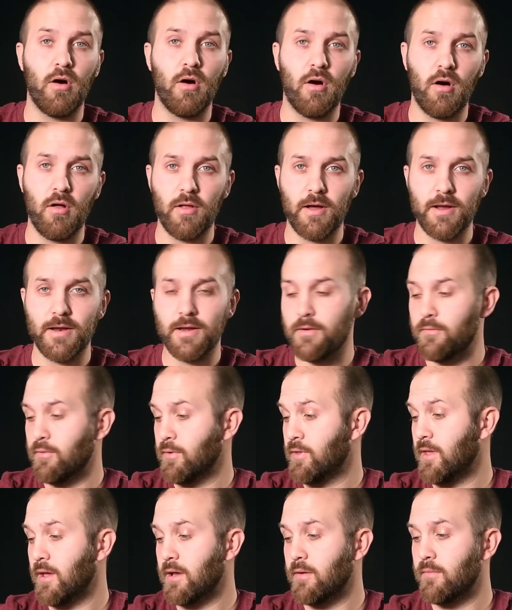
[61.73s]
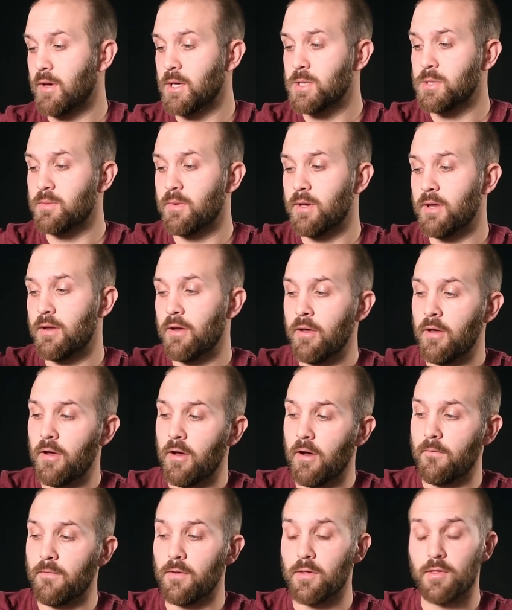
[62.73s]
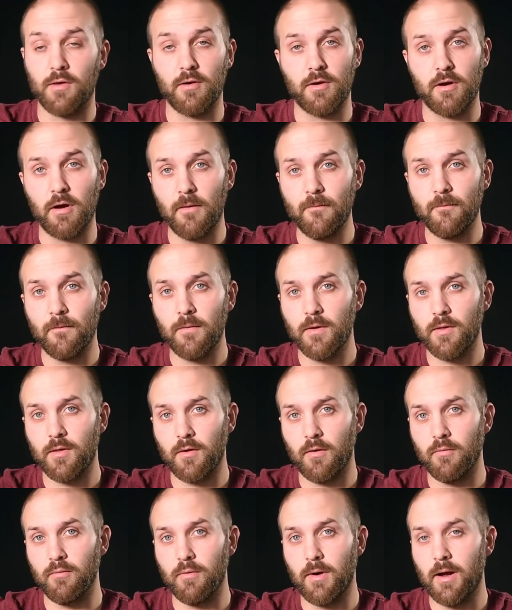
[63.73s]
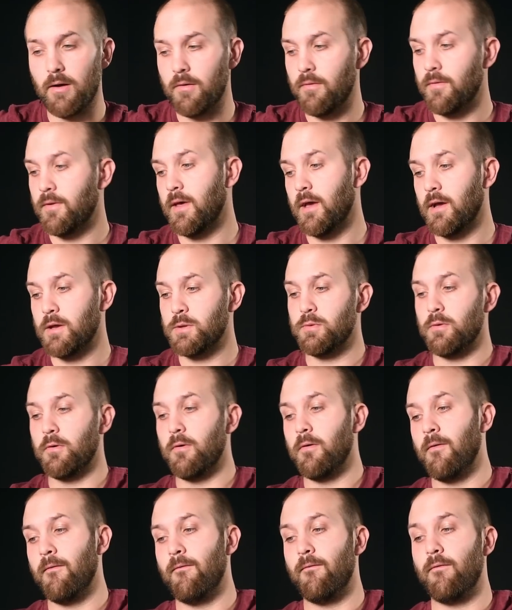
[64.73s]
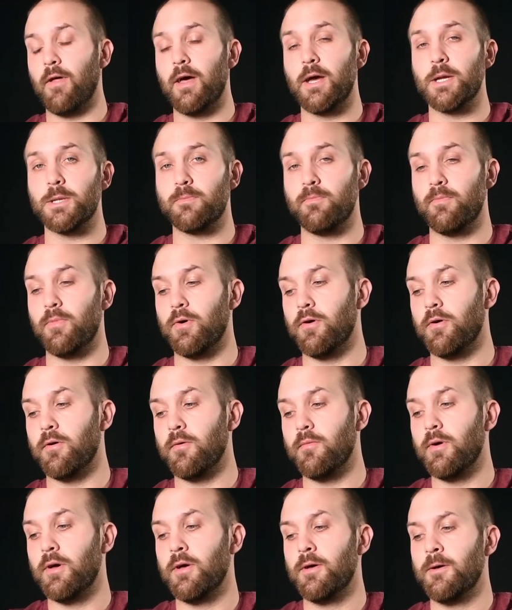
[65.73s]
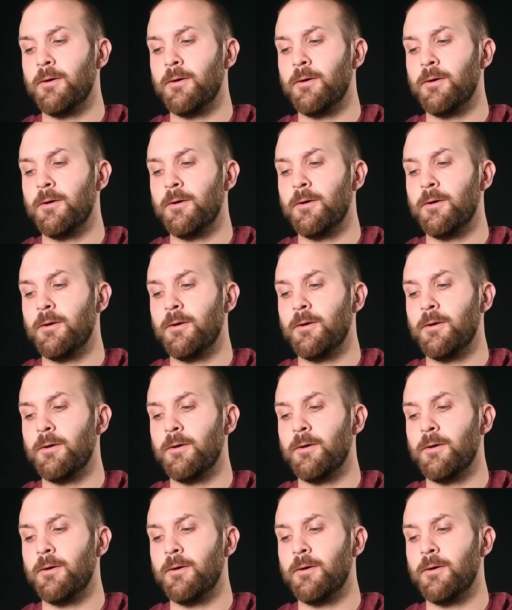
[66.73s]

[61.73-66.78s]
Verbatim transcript: All I did was take a measurement of the circumference around the actual flash bulb.